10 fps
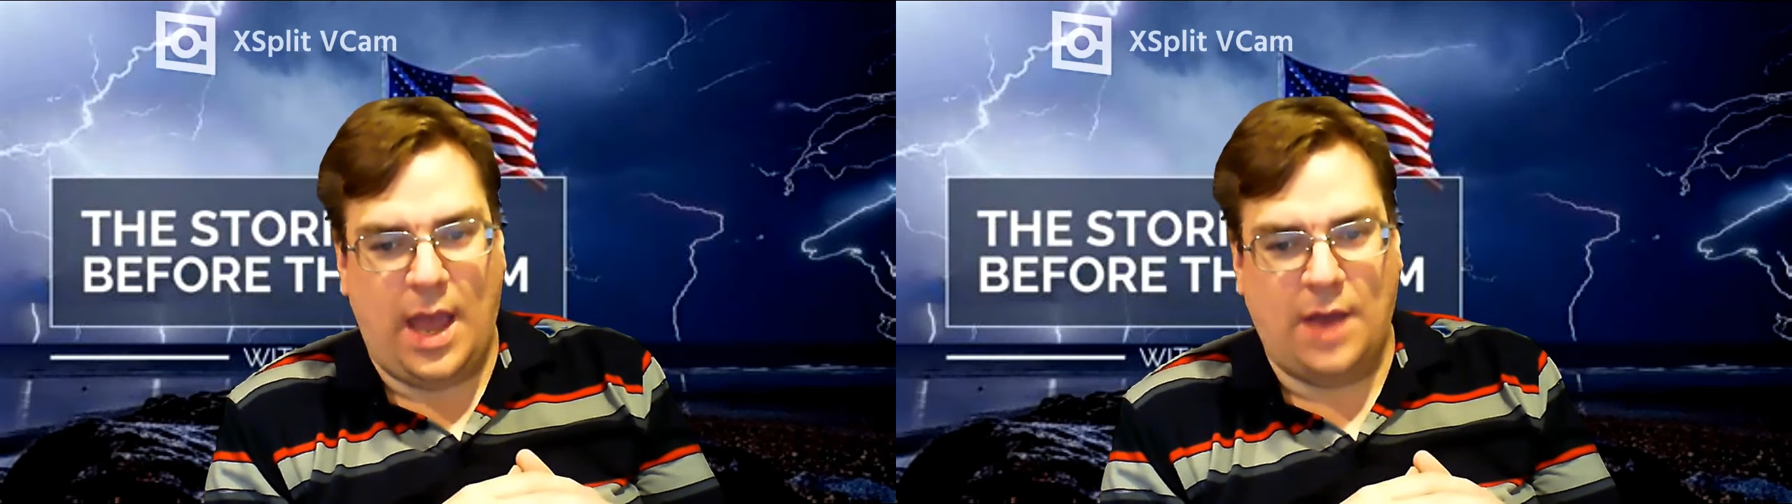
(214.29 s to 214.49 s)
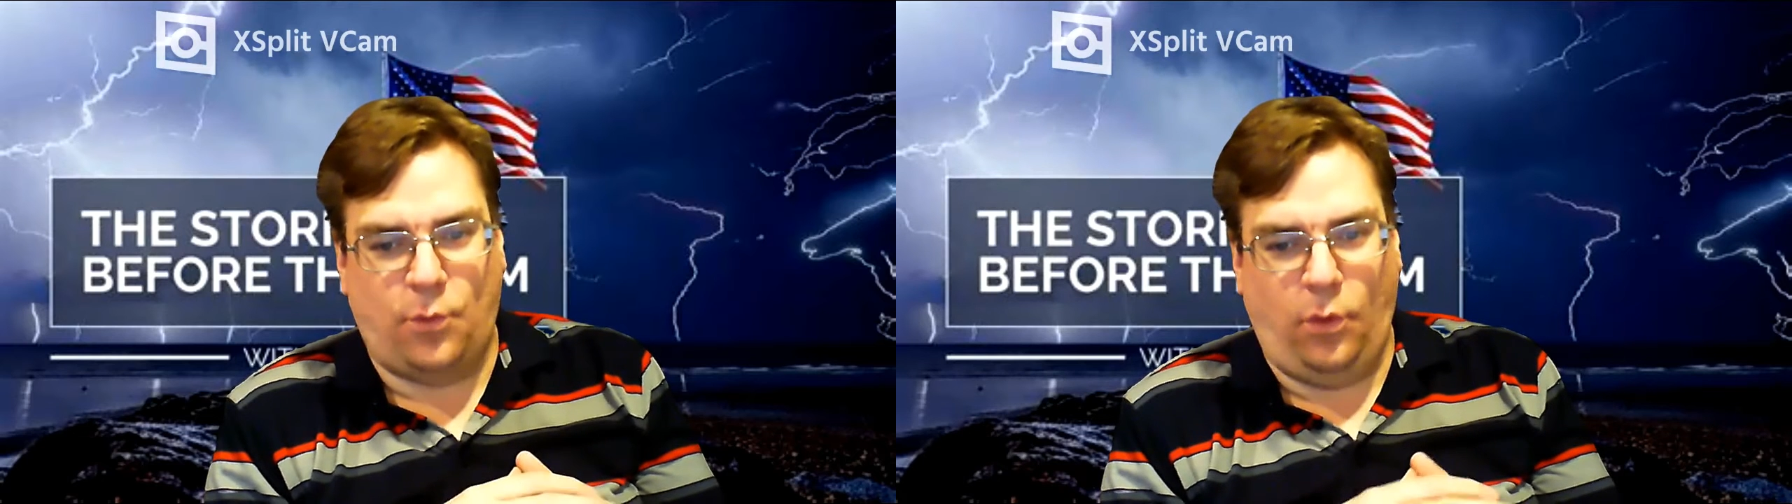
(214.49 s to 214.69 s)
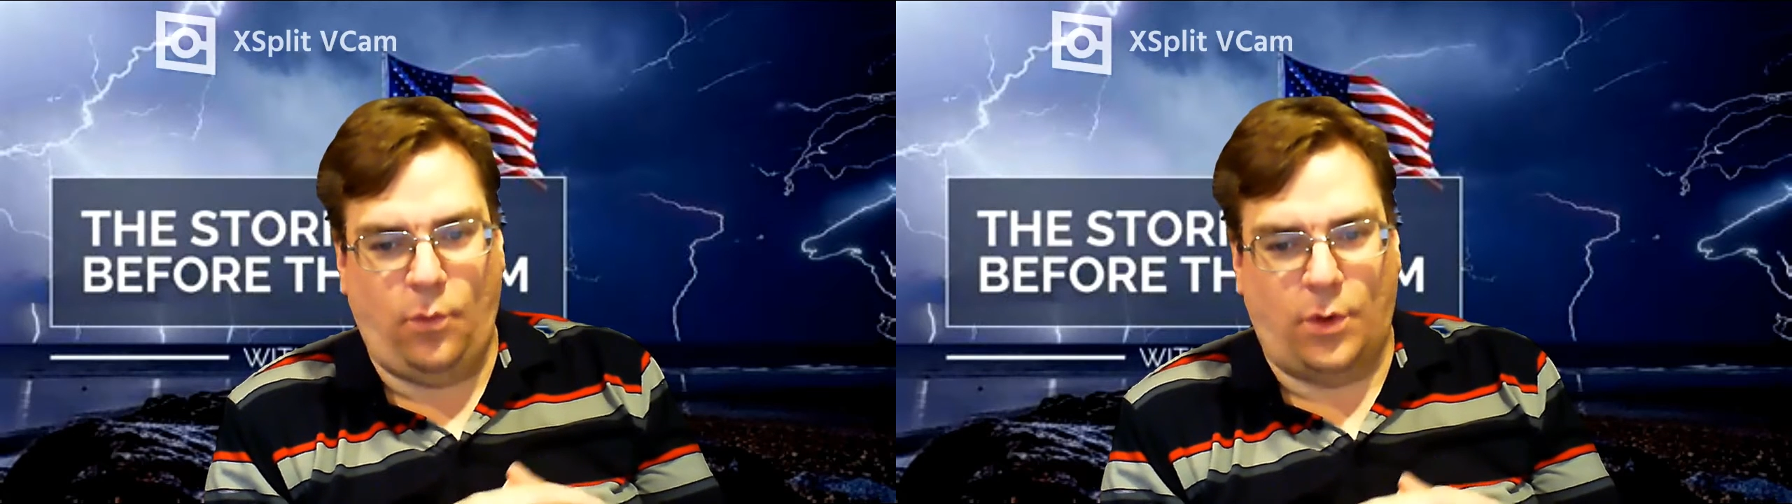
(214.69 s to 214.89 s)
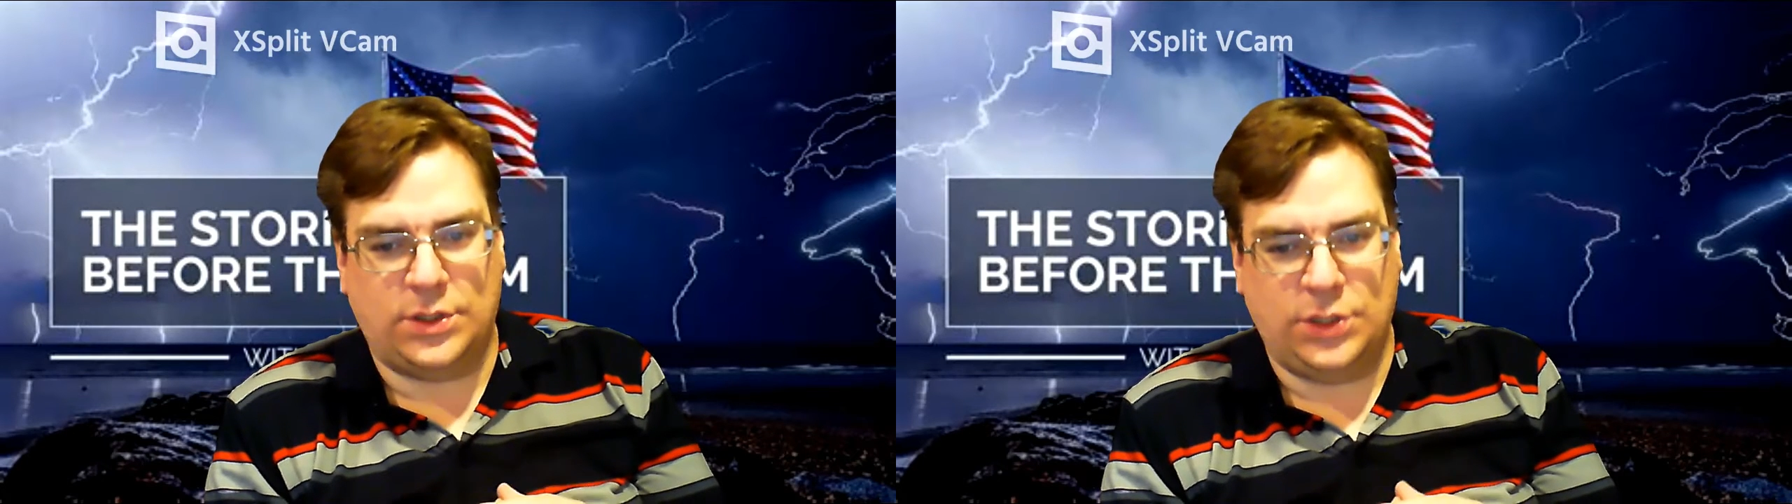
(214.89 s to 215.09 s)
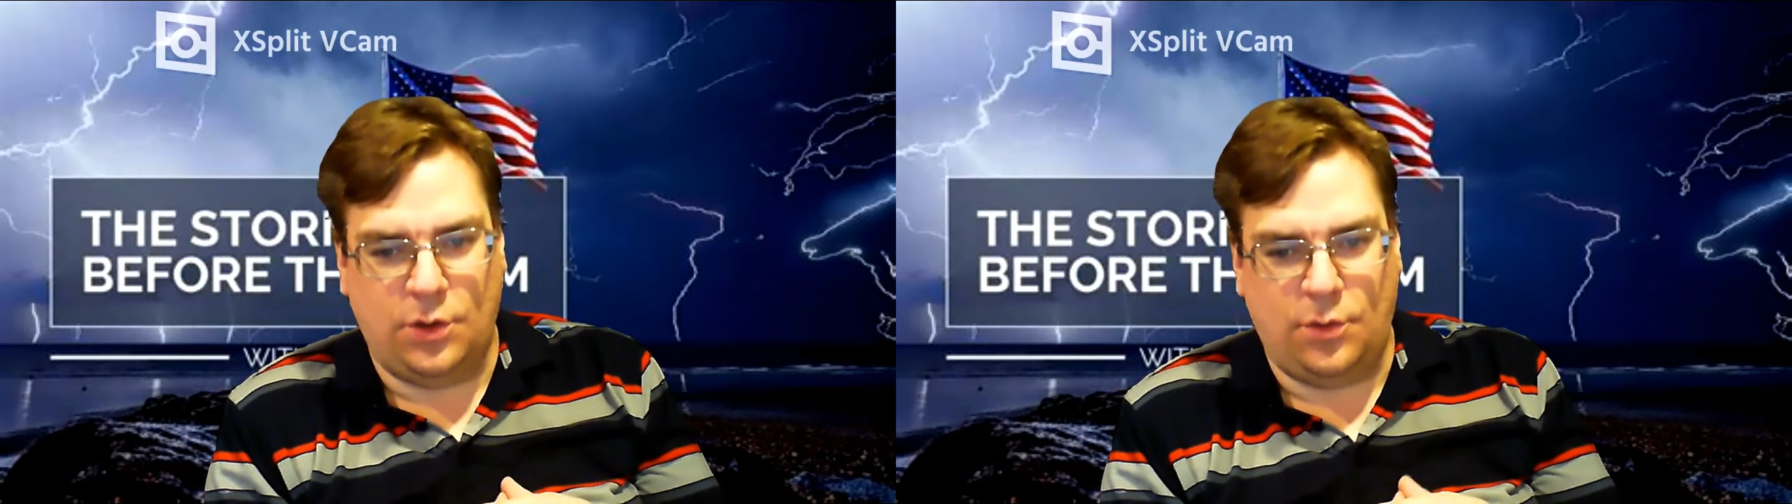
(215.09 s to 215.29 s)
and World War
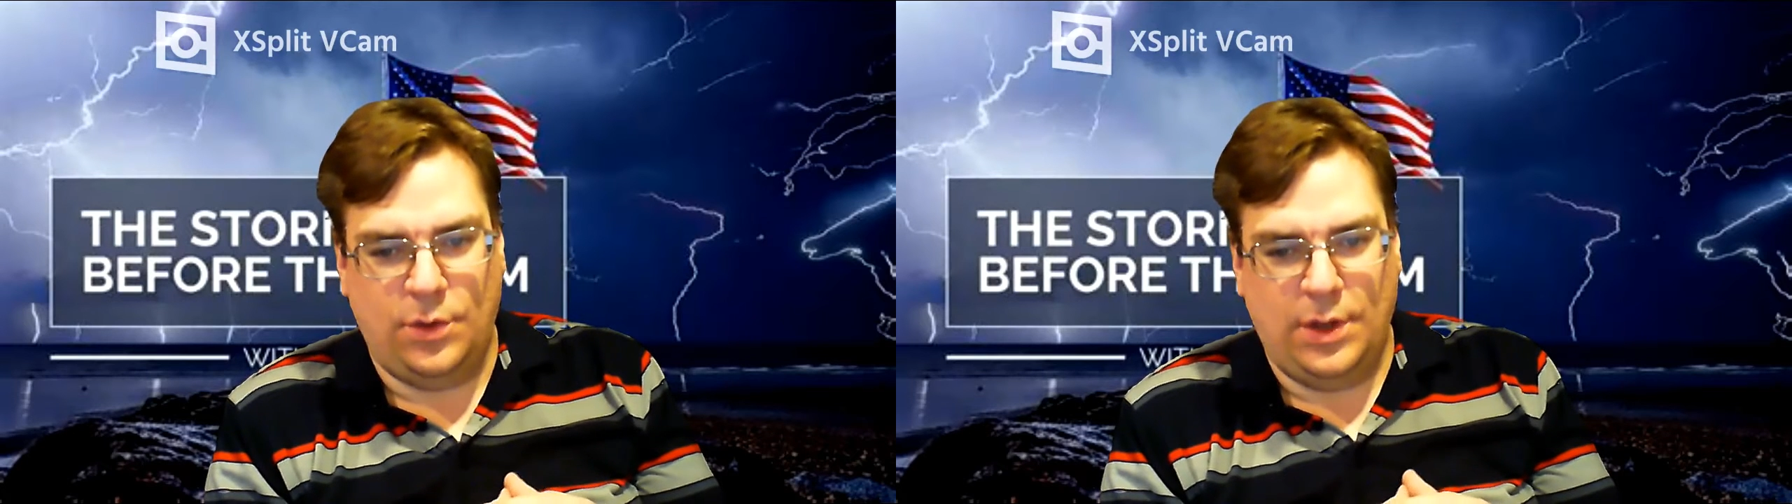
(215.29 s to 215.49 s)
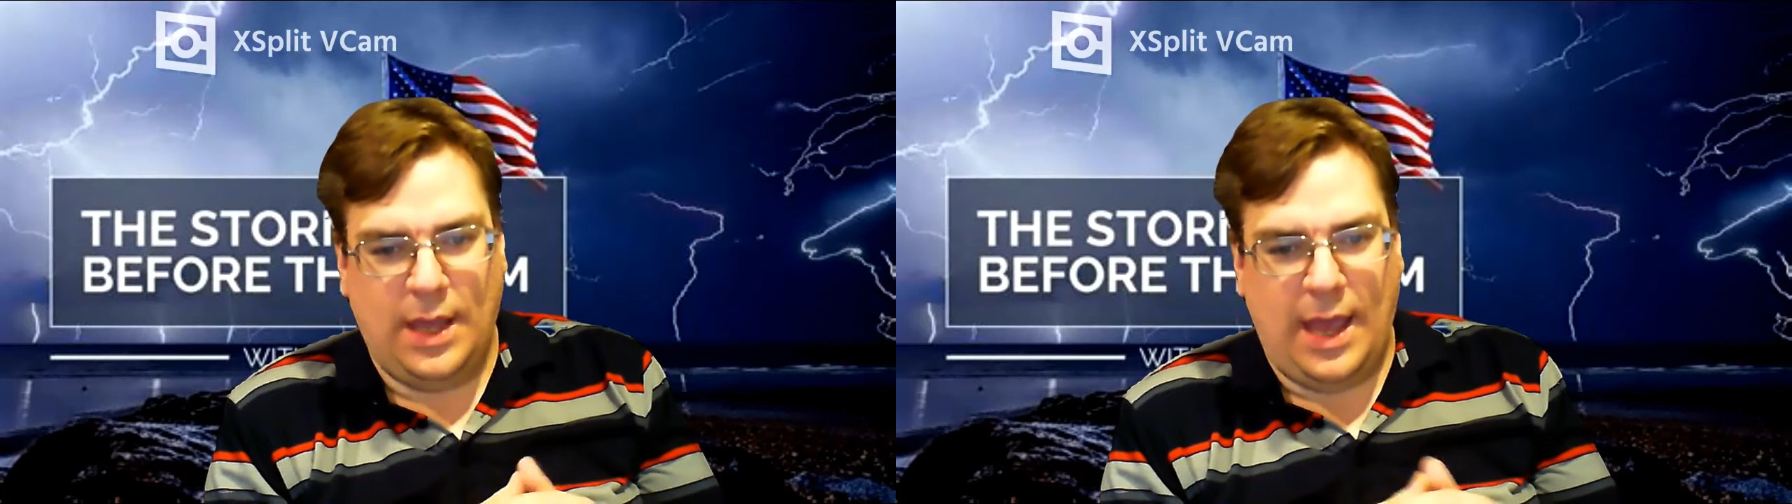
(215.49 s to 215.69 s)
II,